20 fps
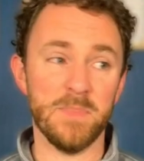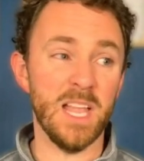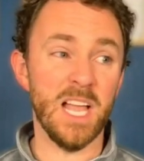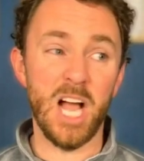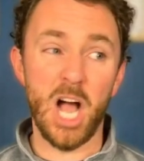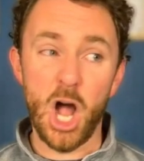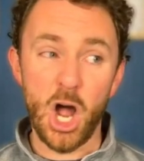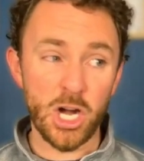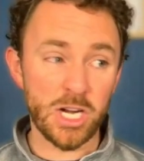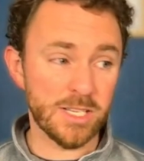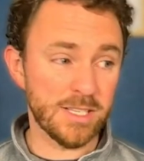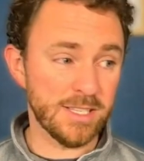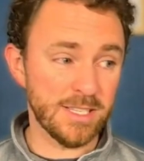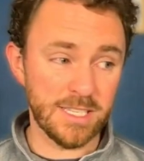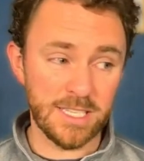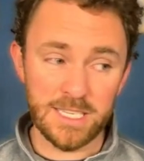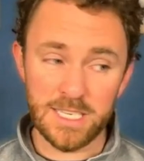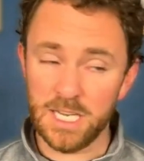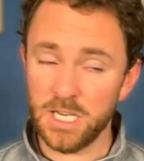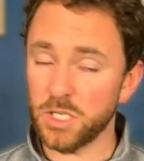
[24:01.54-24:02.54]

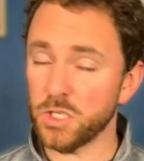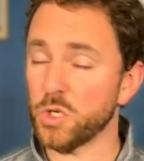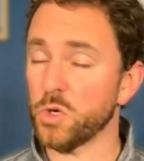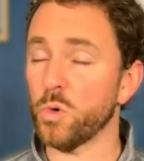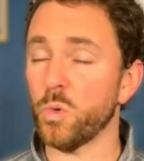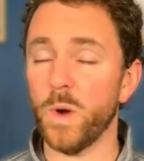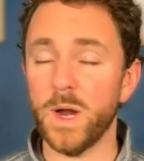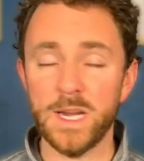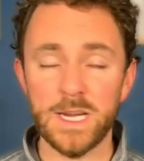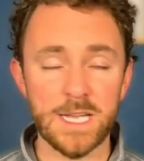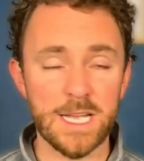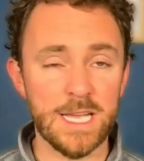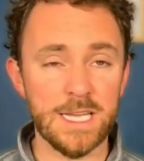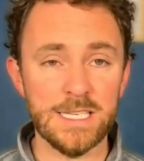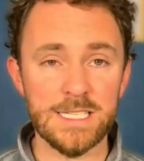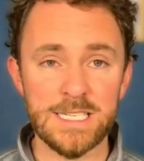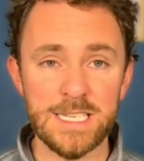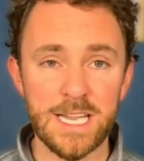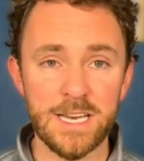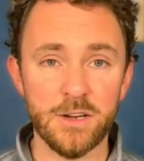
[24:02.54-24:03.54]
Honestly, great
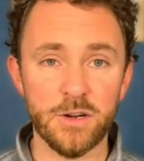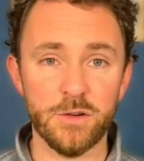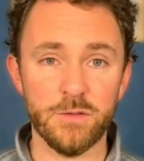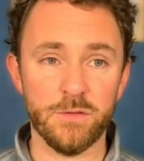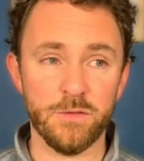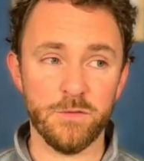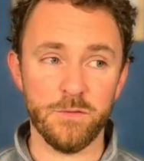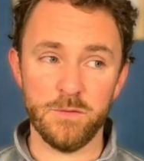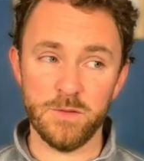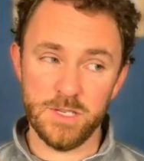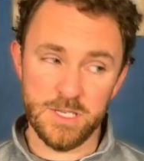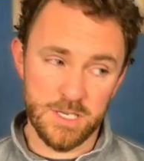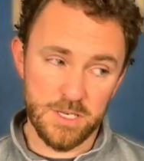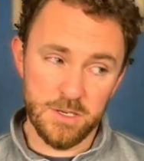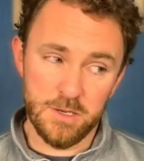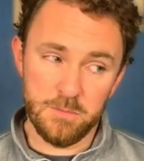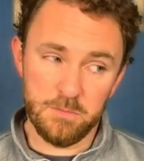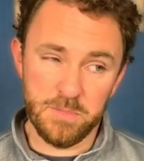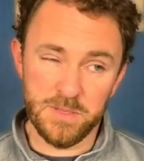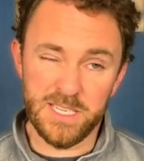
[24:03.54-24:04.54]
contender to
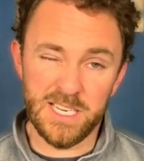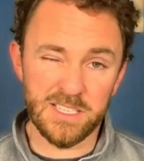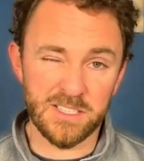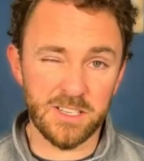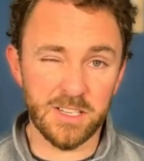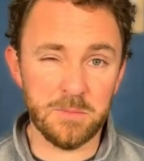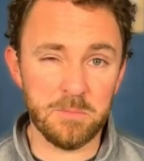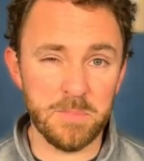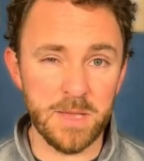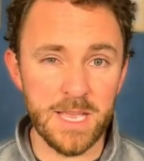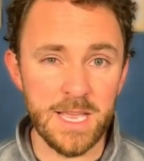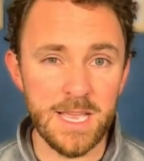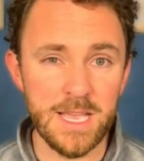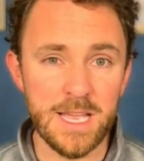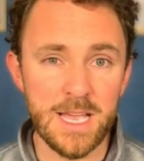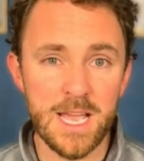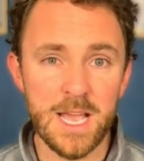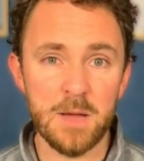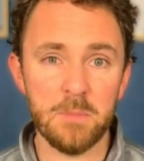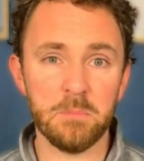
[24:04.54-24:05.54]
potentially be
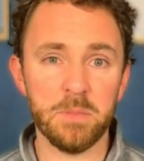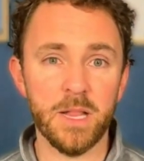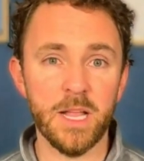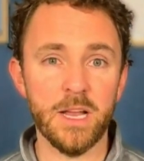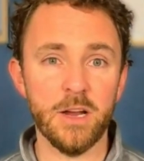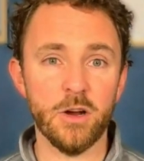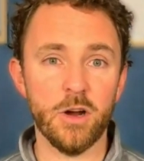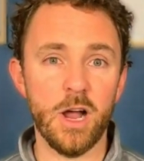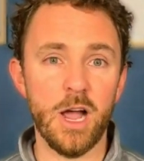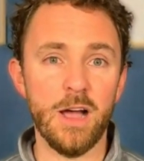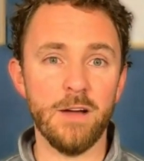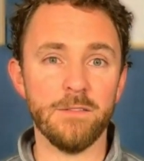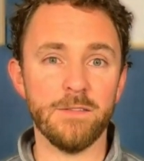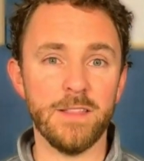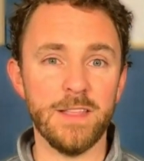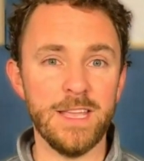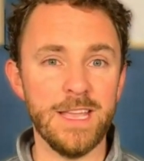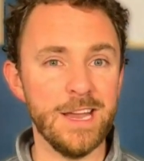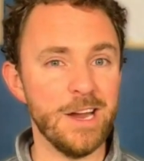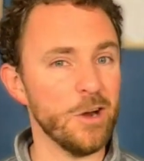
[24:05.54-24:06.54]
player of the
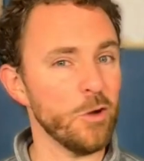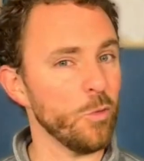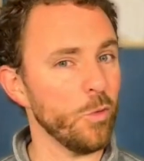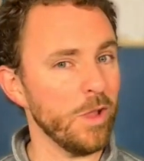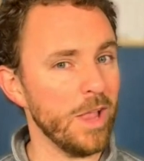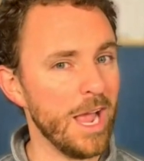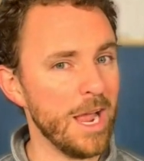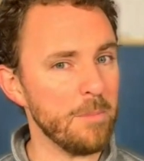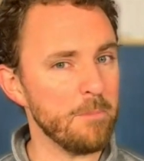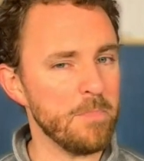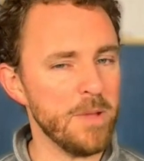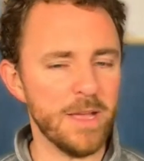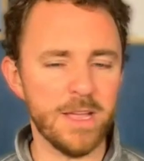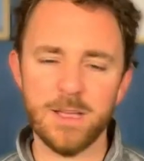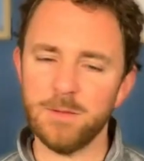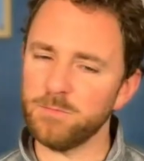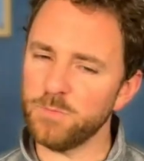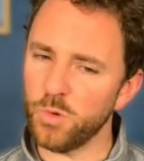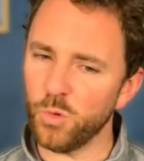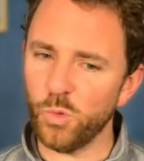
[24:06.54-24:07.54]
year. Will I pick
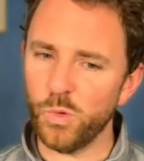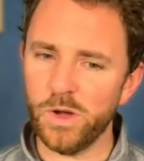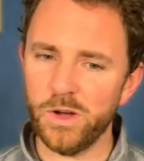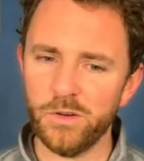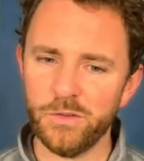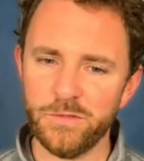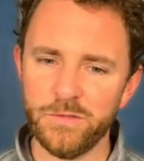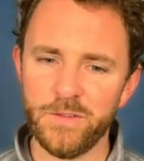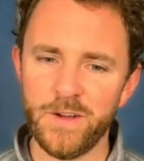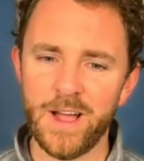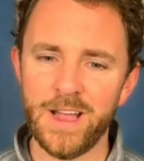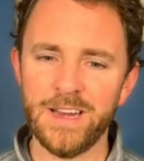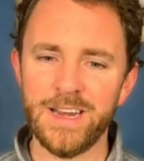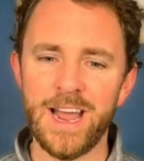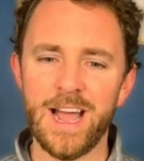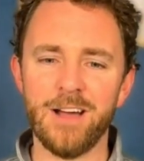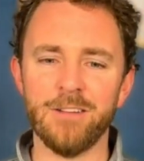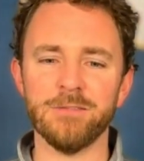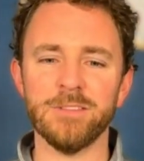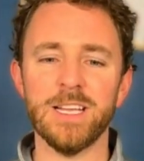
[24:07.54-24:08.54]
him? We'll find
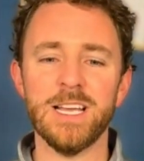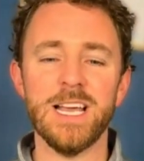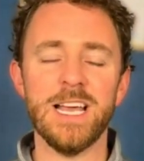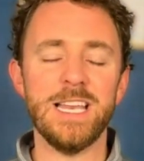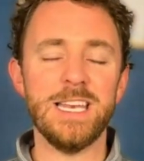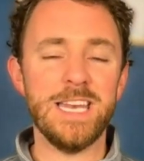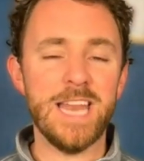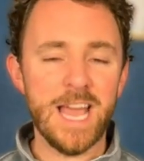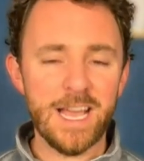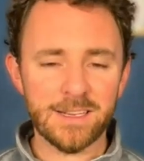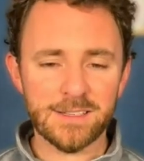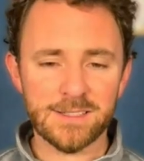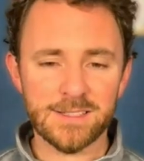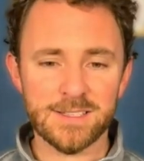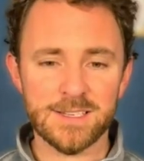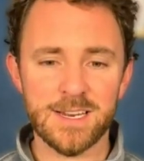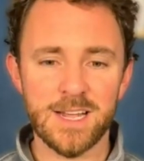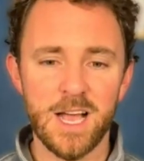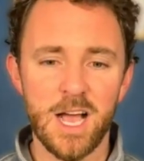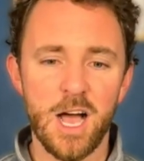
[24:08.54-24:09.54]
out. Next
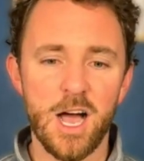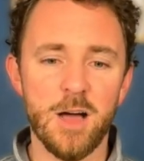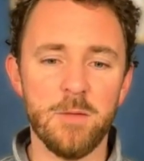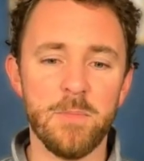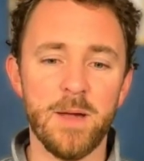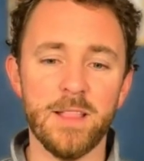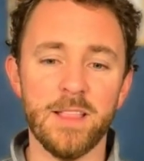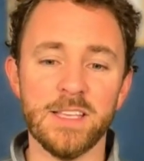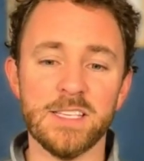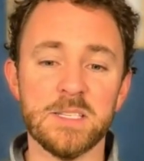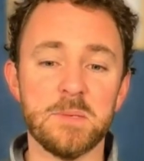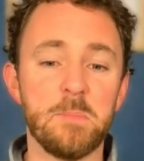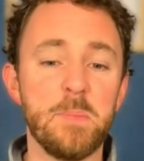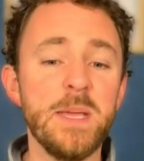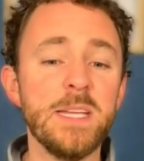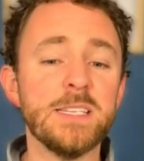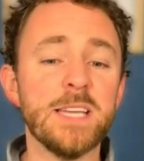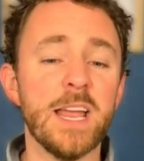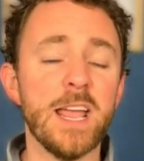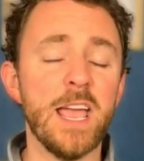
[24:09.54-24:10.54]
on my list,
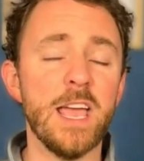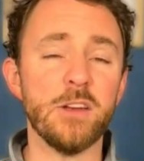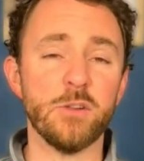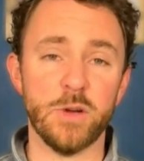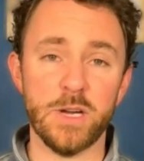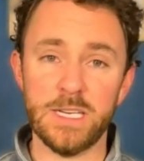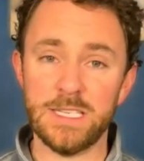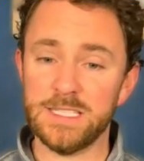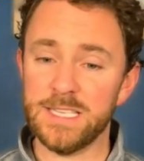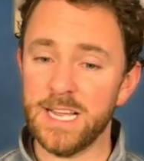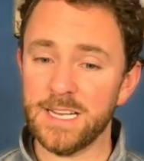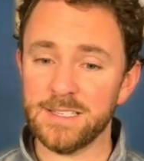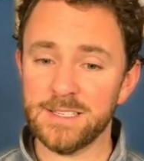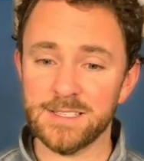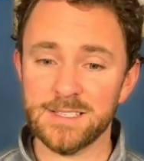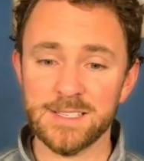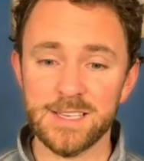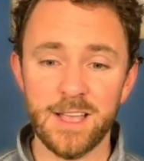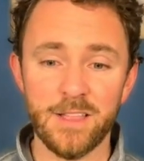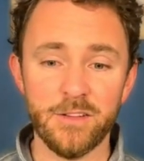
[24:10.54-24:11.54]
PJ Henry, Texas
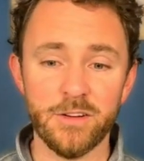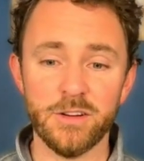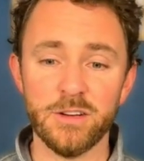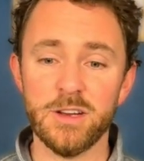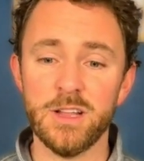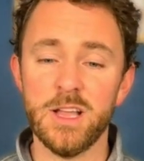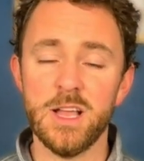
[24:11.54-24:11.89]
Southern.